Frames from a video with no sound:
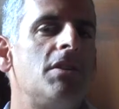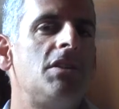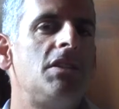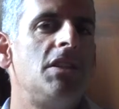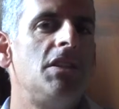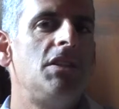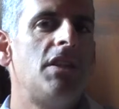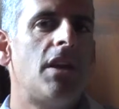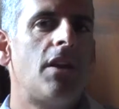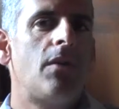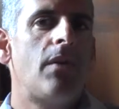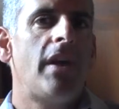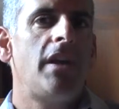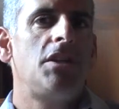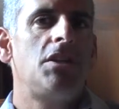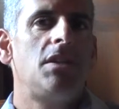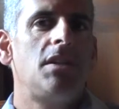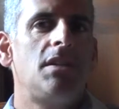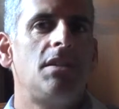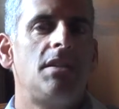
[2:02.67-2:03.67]
much
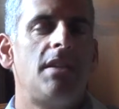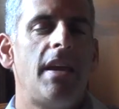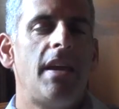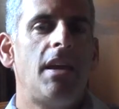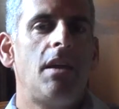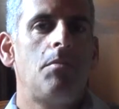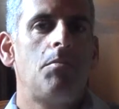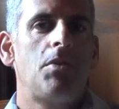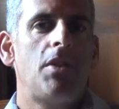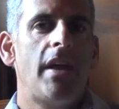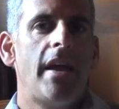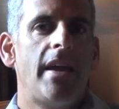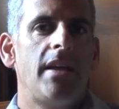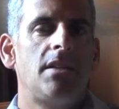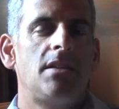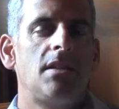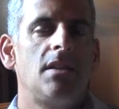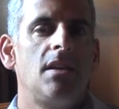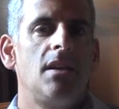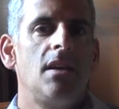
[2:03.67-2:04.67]
degeneration has taken
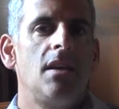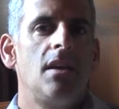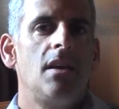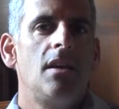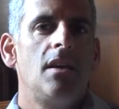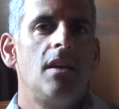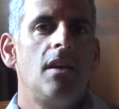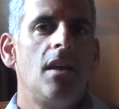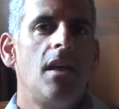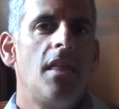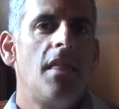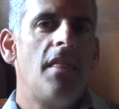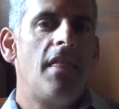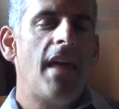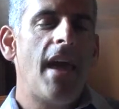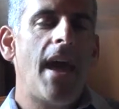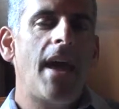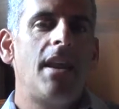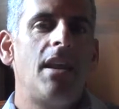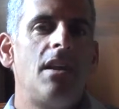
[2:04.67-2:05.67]
place.
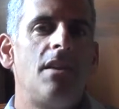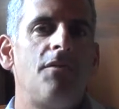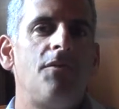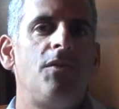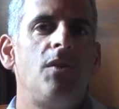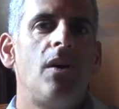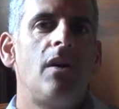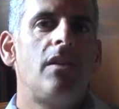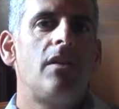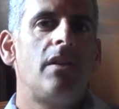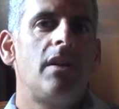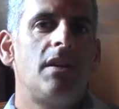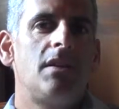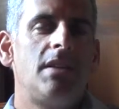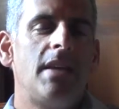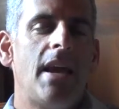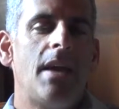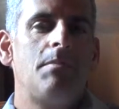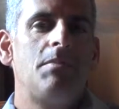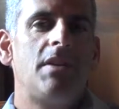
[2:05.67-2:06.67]
That and a few other
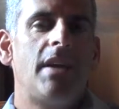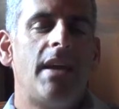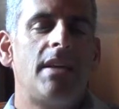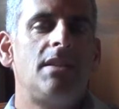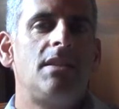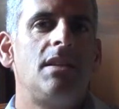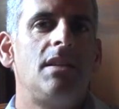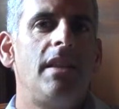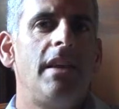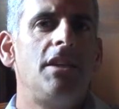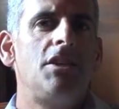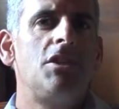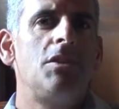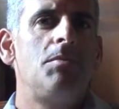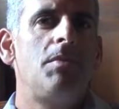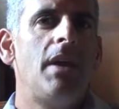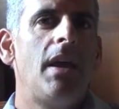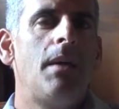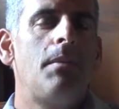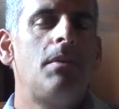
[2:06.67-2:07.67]
exam tests, and they
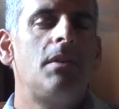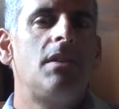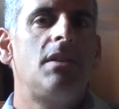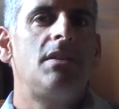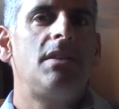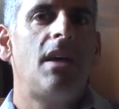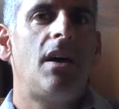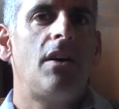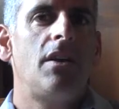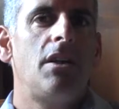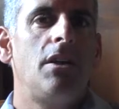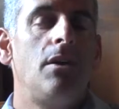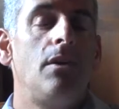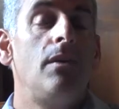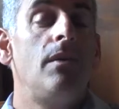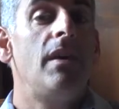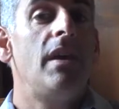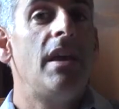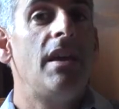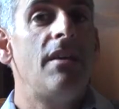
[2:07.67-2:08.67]
should be able to tell
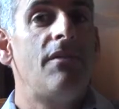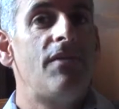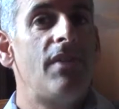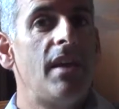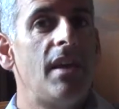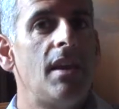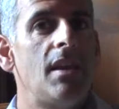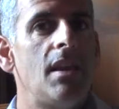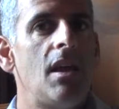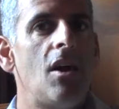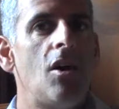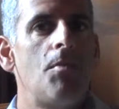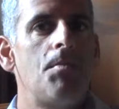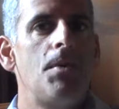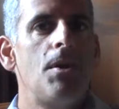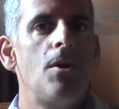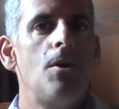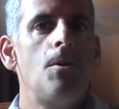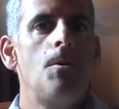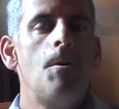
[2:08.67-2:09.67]
you if they can help
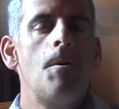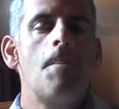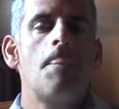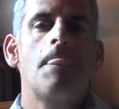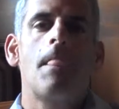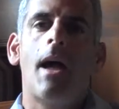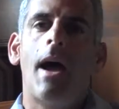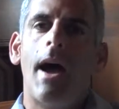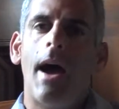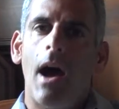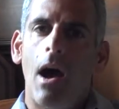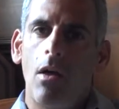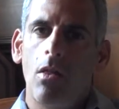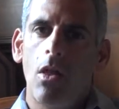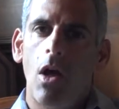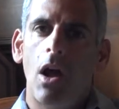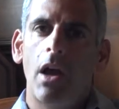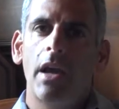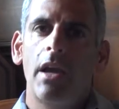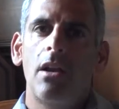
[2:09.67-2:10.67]
you, how
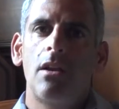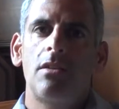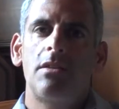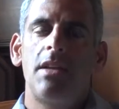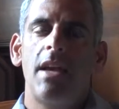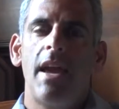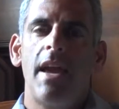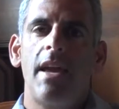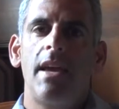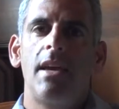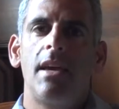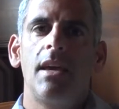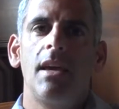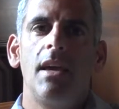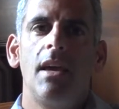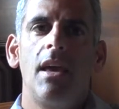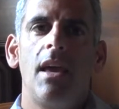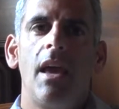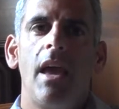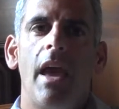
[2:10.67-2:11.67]
long it'll take,
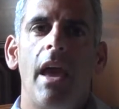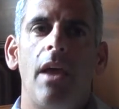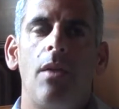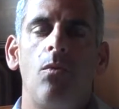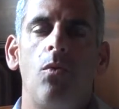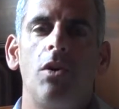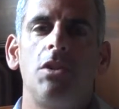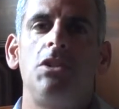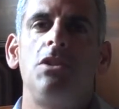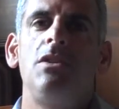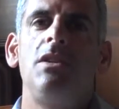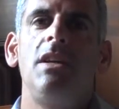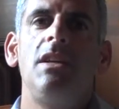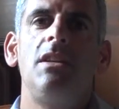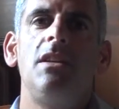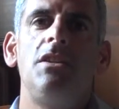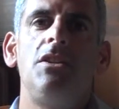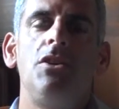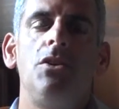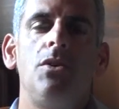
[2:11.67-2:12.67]
and what you need
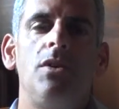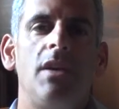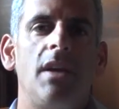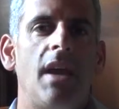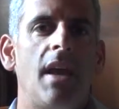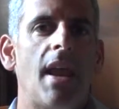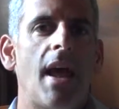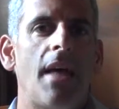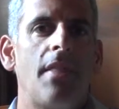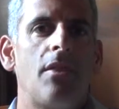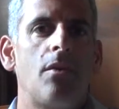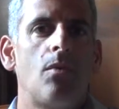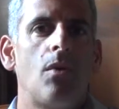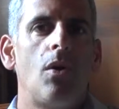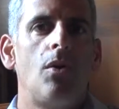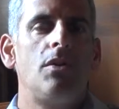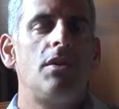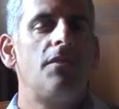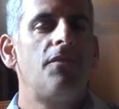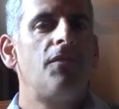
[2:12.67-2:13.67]
to do to get on the
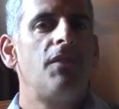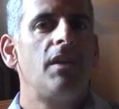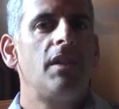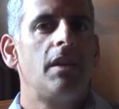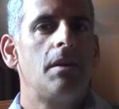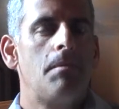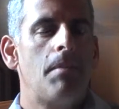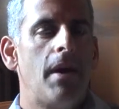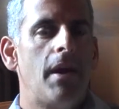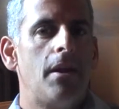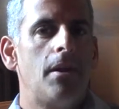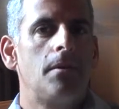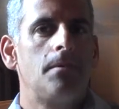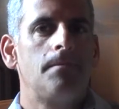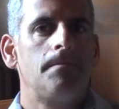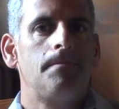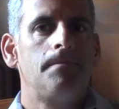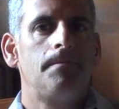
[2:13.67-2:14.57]
road to feeling better.